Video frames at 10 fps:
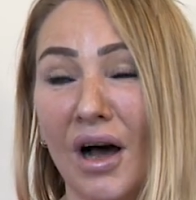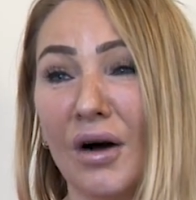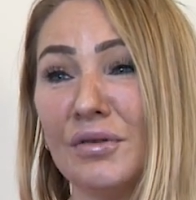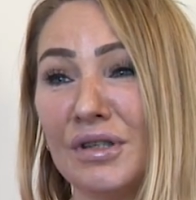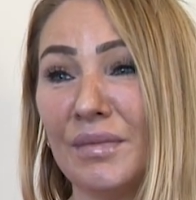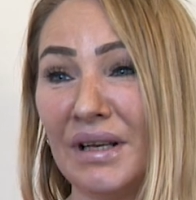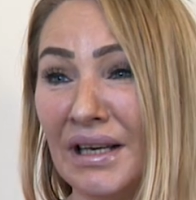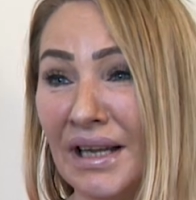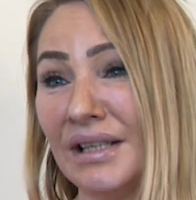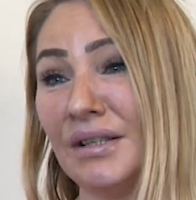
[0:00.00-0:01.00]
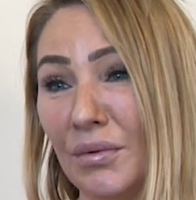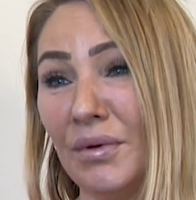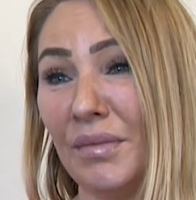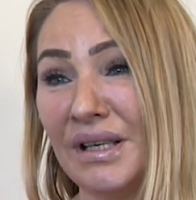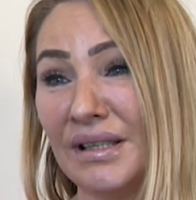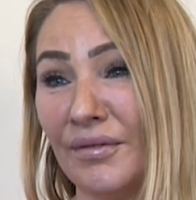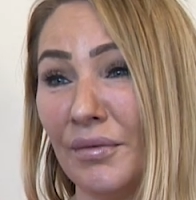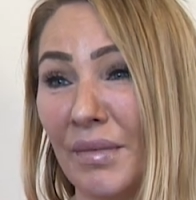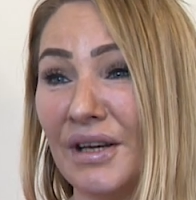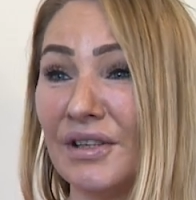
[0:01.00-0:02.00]
ultimately led to all the
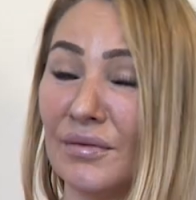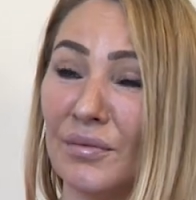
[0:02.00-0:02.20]
misinformation,